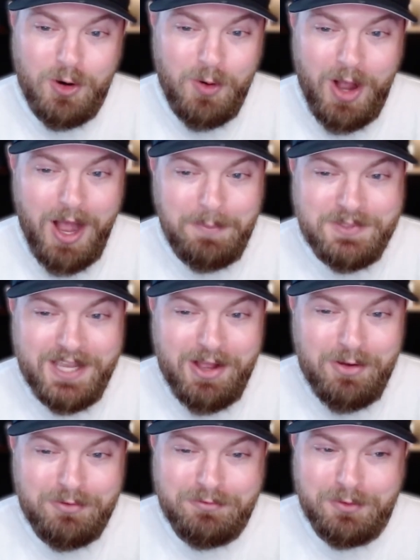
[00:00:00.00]
no
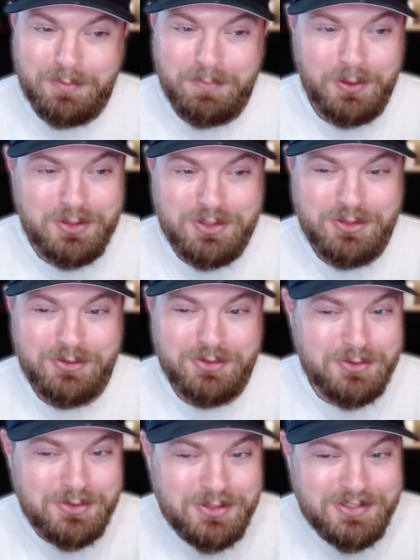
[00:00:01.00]
opt-out for personal
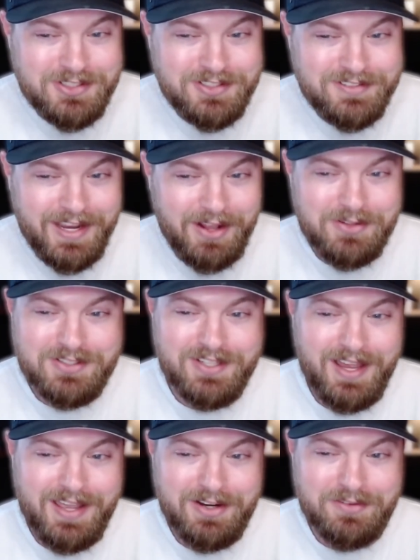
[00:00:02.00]
users
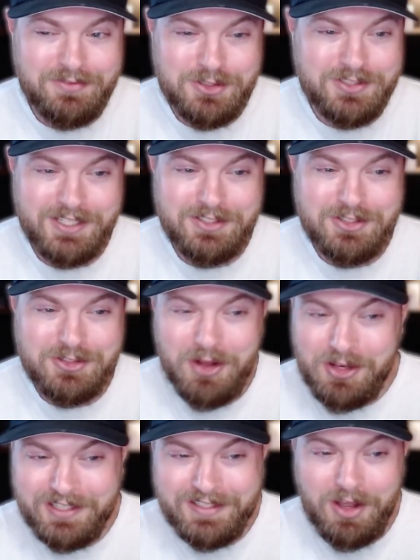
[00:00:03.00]
outside of just
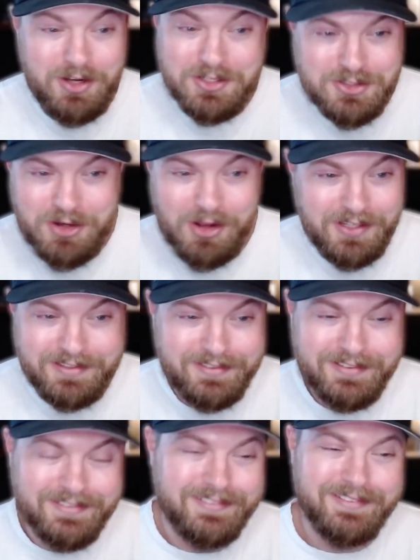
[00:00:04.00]
uninstalling
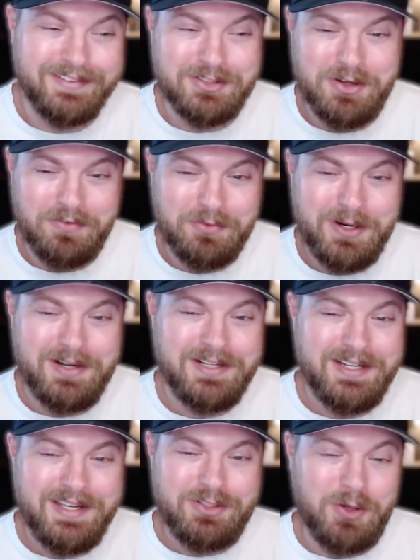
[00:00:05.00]
the software.
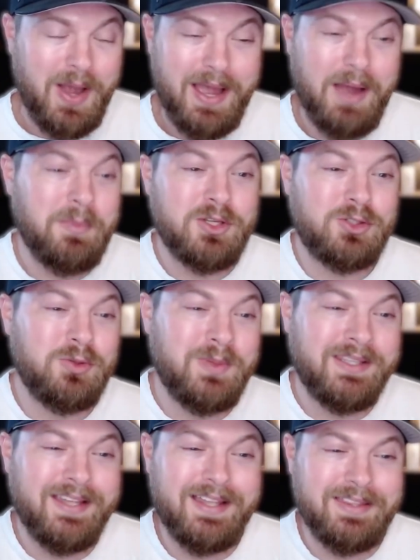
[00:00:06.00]
So I'm
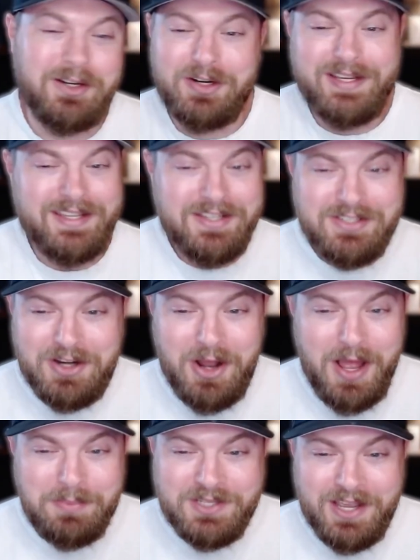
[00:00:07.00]
assuming that there is an
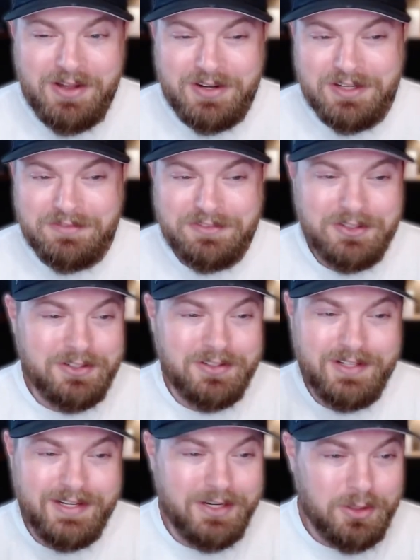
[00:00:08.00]
opt-out if
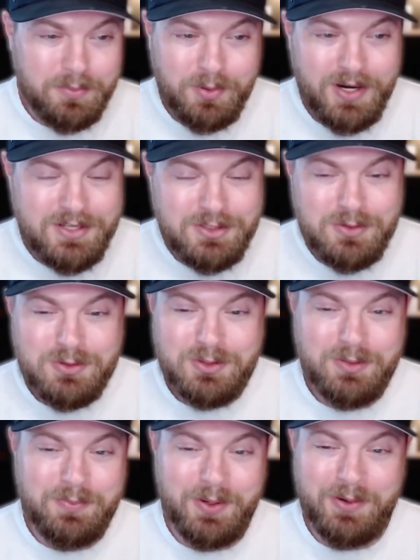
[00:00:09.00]
you're an enterprise
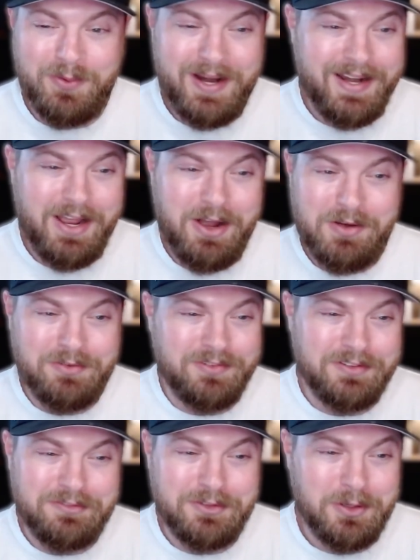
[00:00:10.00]
user. But right now,
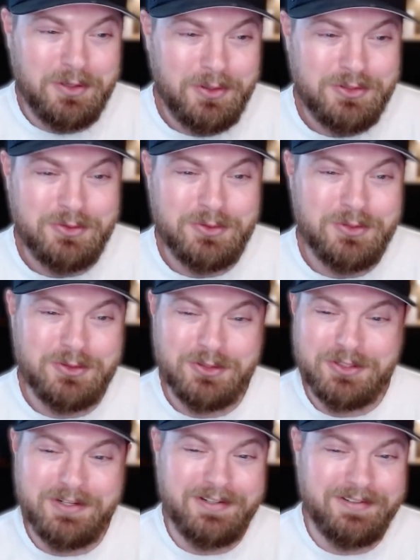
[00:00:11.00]
if you're a personal
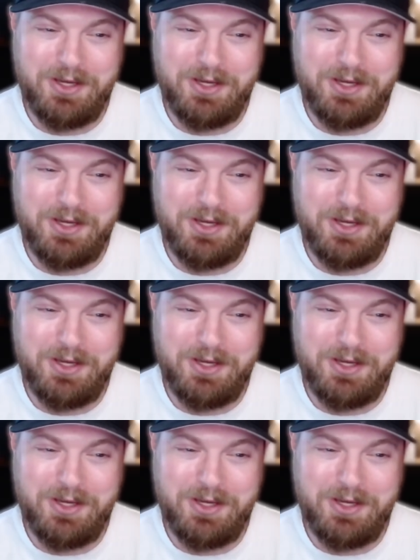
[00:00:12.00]
user,